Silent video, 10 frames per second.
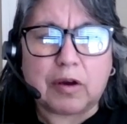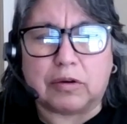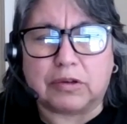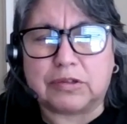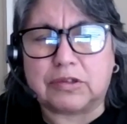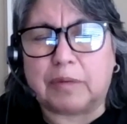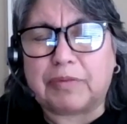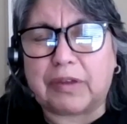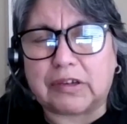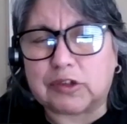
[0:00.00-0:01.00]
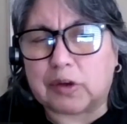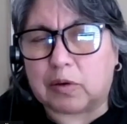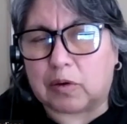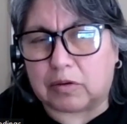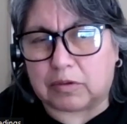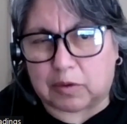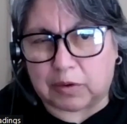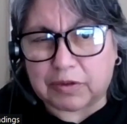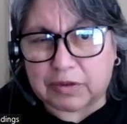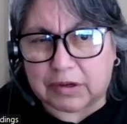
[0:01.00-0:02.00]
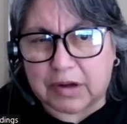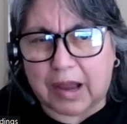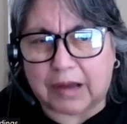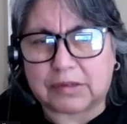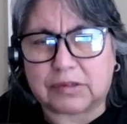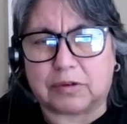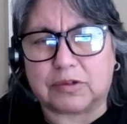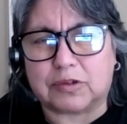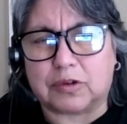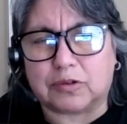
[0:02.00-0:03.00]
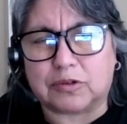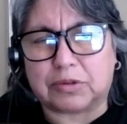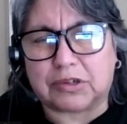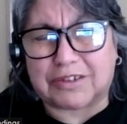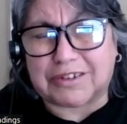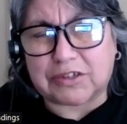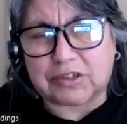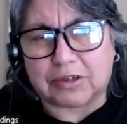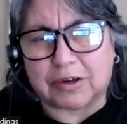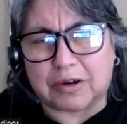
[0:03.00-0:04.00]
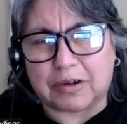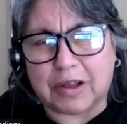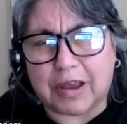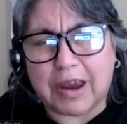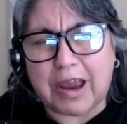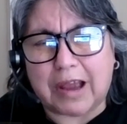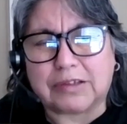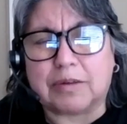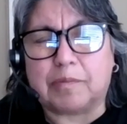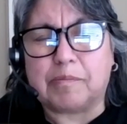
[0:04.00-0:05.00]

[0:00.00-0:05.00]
or something so orthodox or so traditional as